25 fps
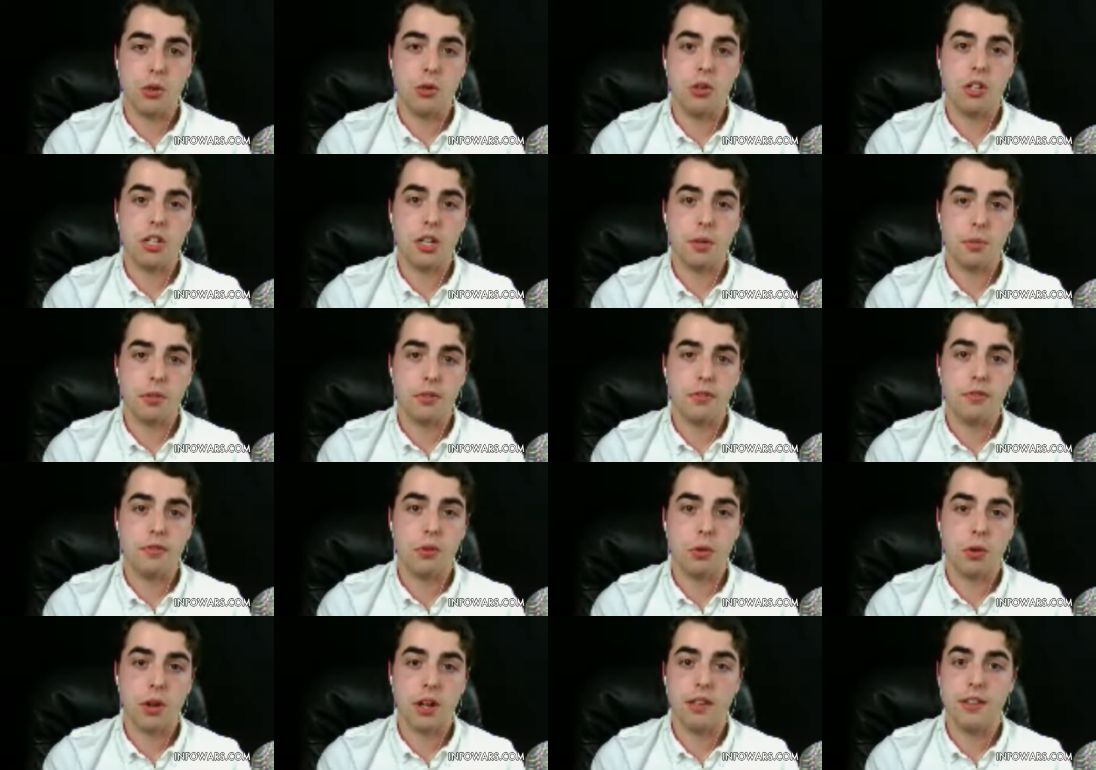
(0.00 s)
loaded up with
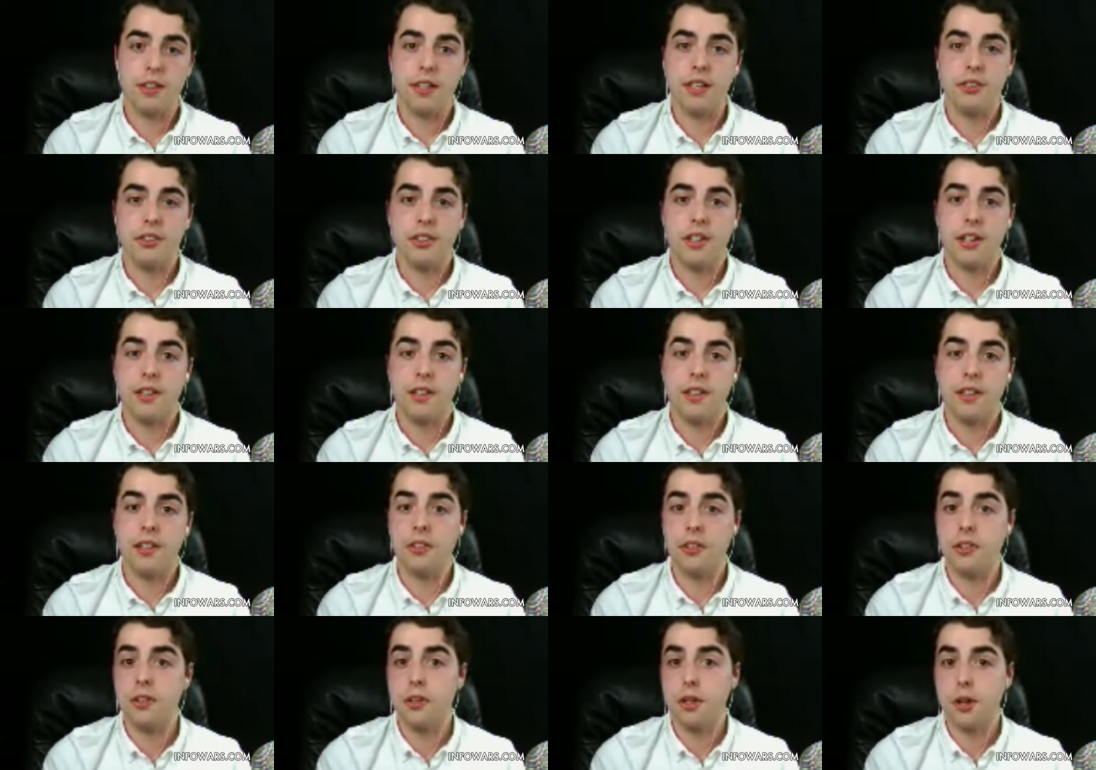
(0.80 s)
fluoride, and they say, and
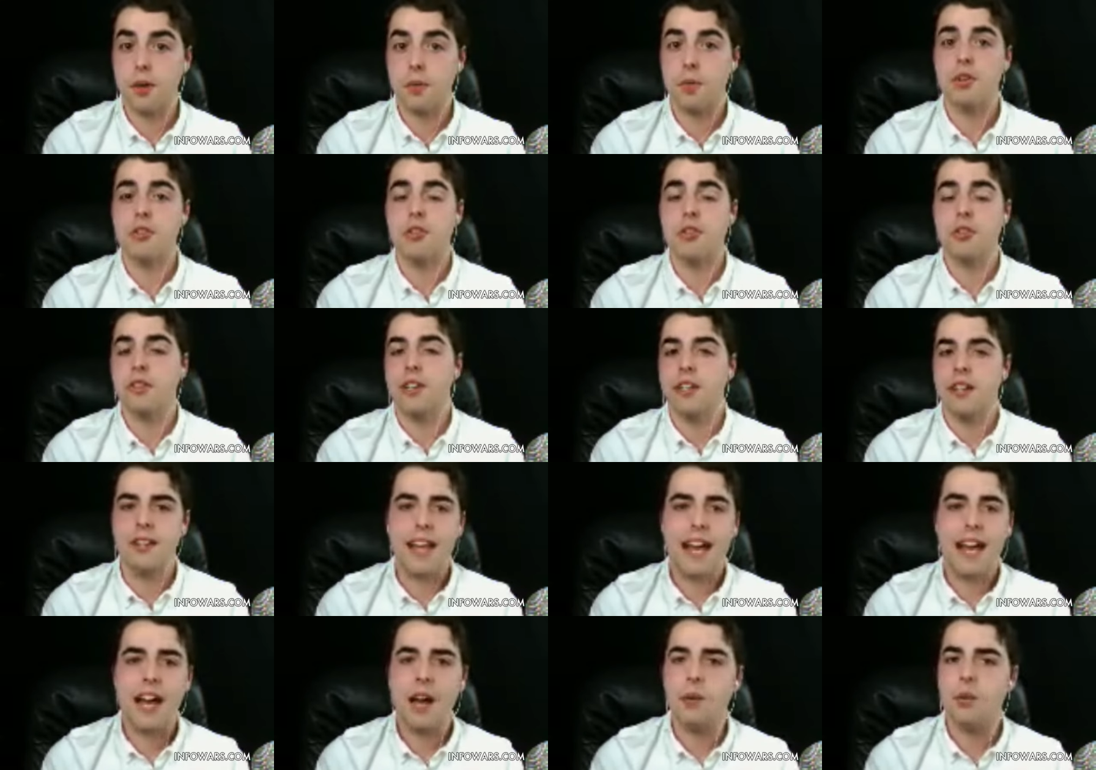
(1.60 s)
it's in the commercial
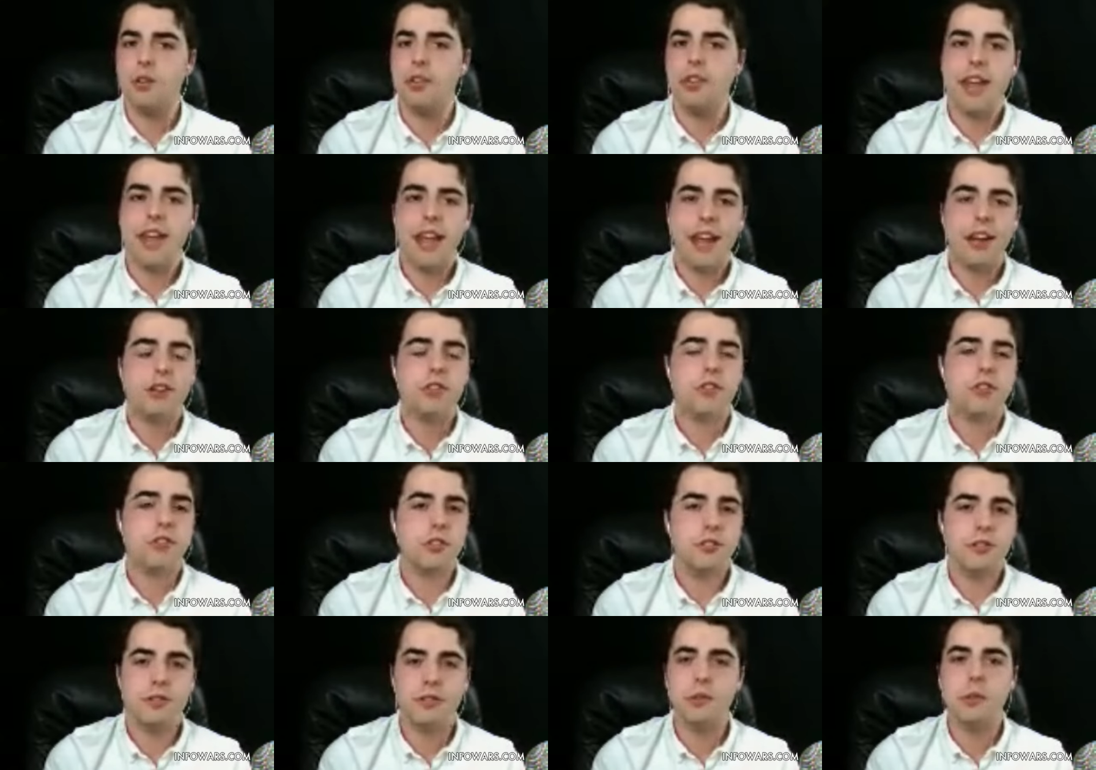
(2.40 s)
like now with
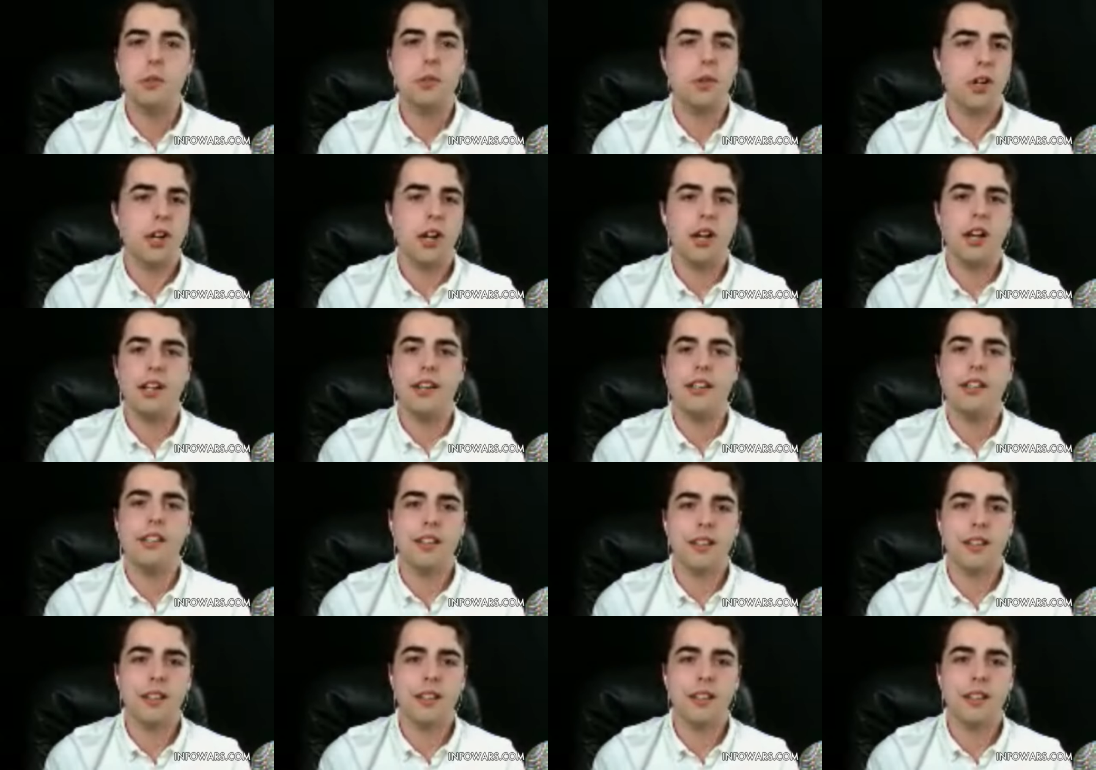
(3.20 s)
extra fluoride.